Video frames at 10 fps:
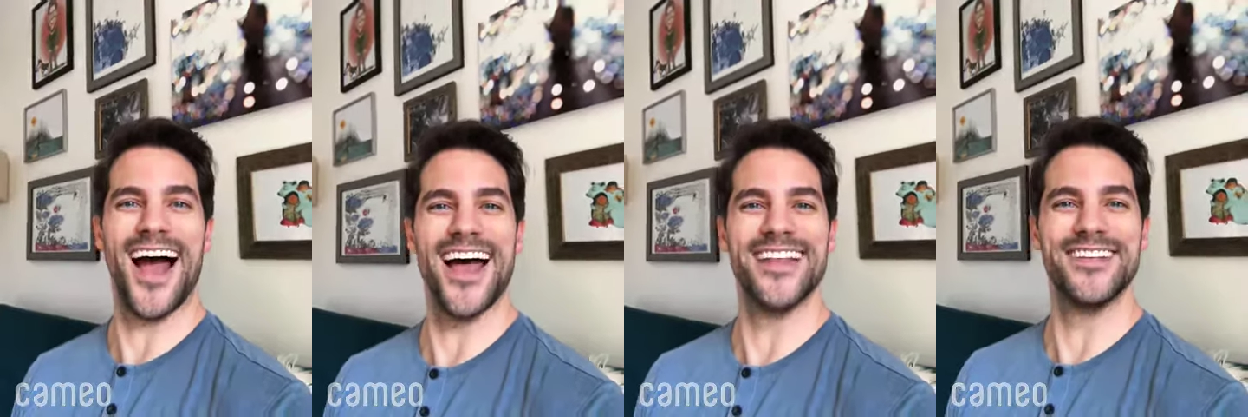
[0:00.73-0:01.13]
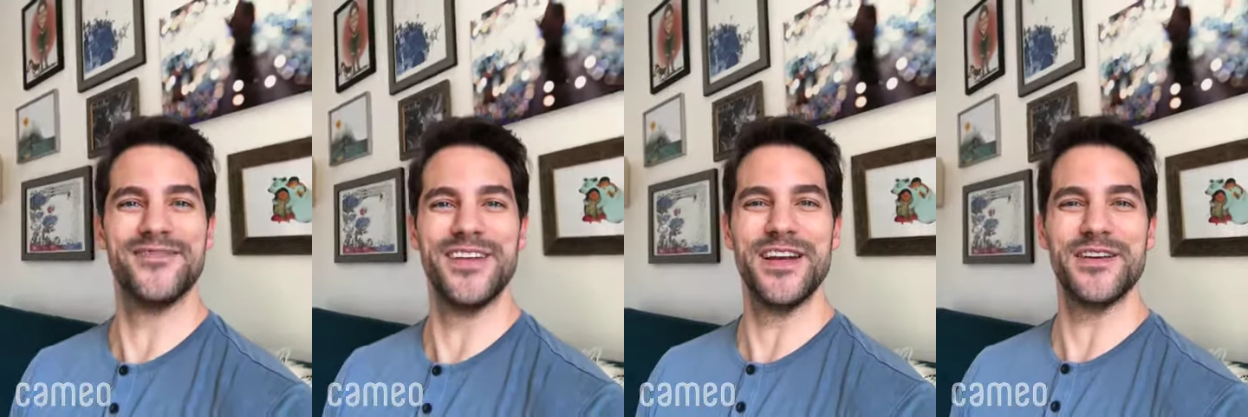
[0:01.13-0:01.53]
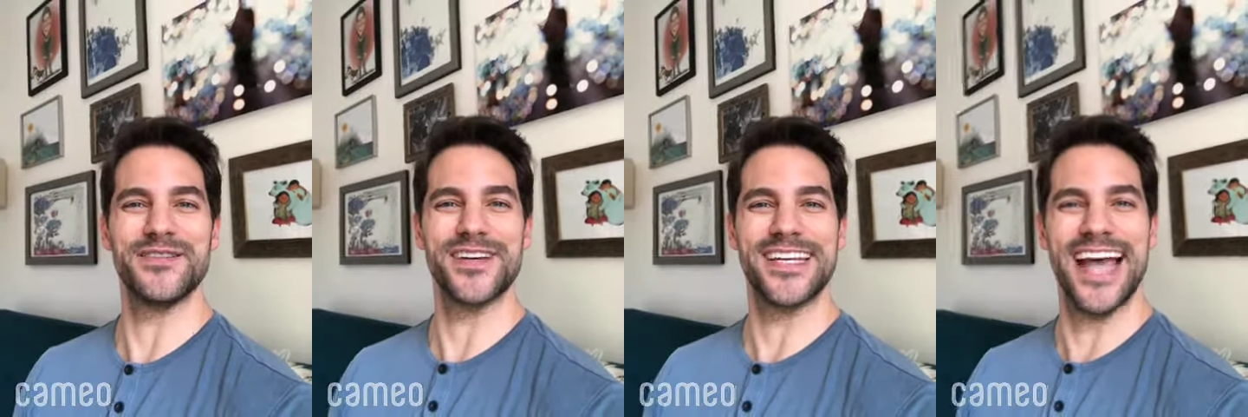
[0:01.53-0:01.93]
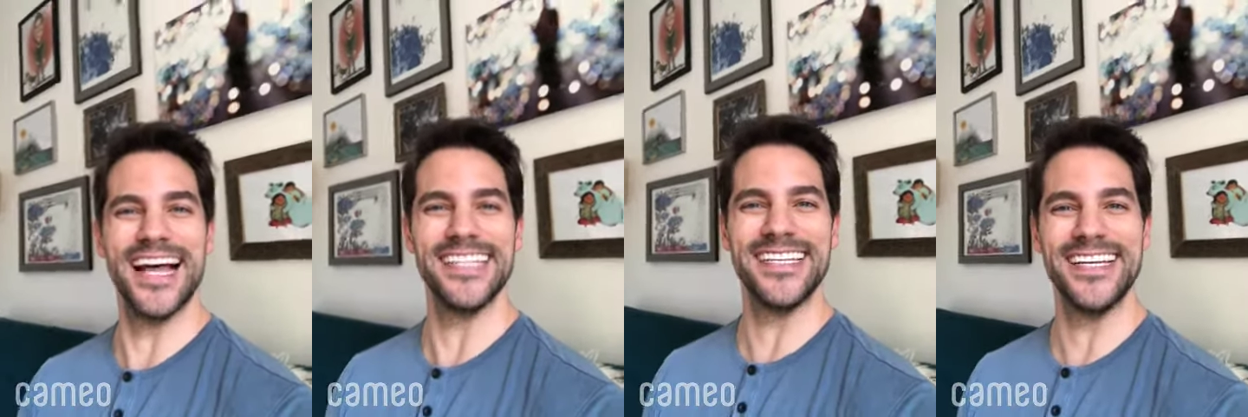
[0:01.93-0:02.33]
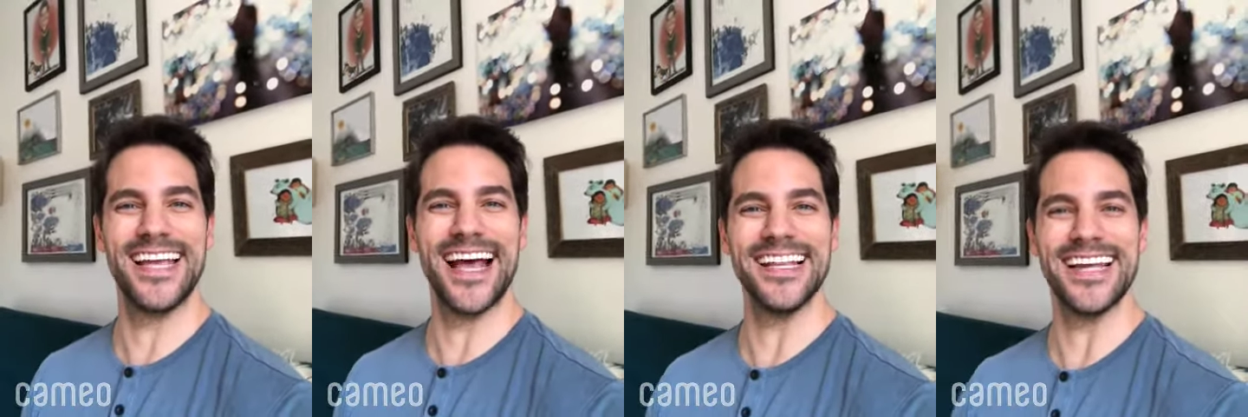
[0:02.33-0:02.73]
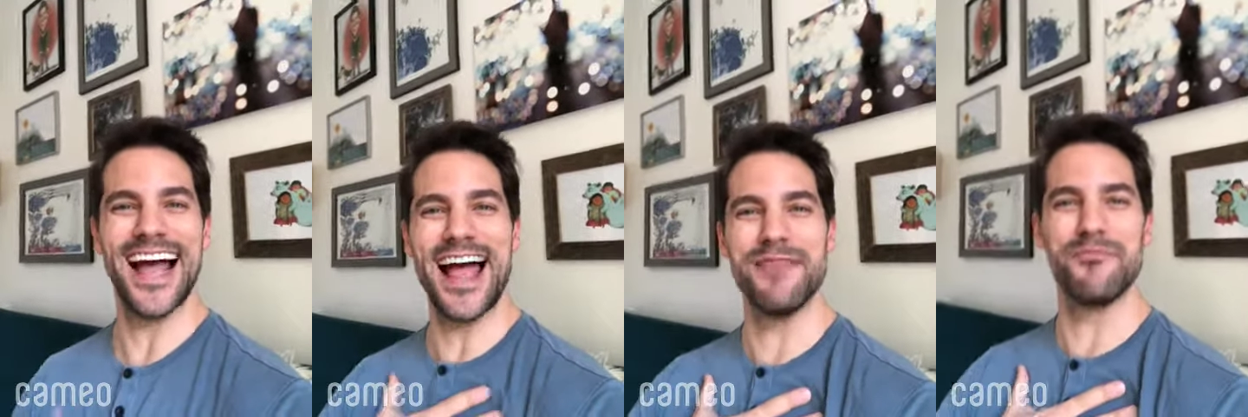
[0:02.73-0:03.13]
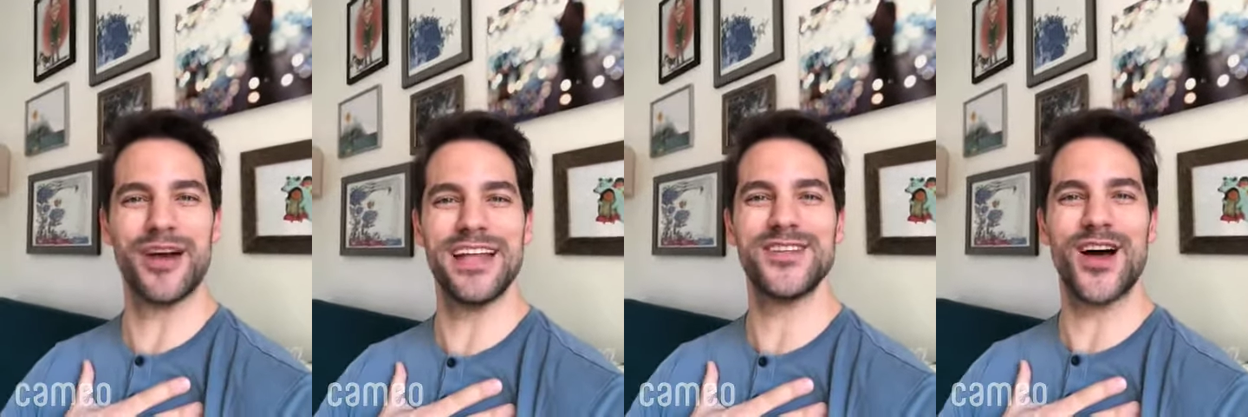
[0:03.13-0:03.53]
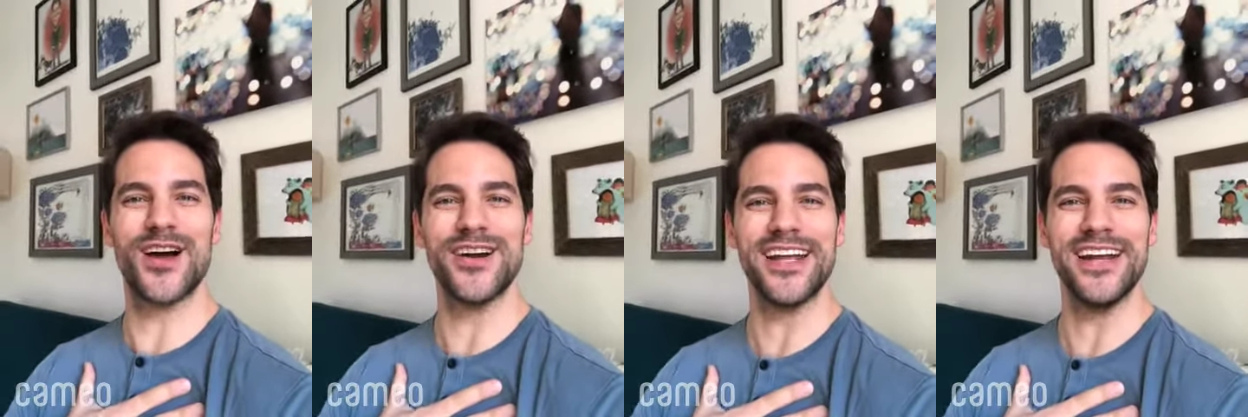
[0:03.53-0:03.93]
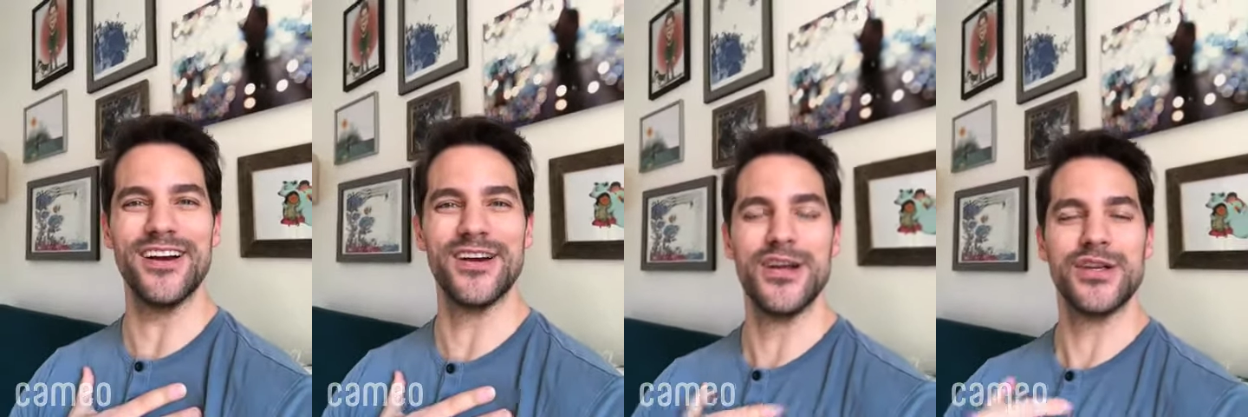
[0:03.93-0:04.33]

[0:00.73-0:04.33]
Hi, this video is for Kelly. Kelly, hi, Brant Daugherty here.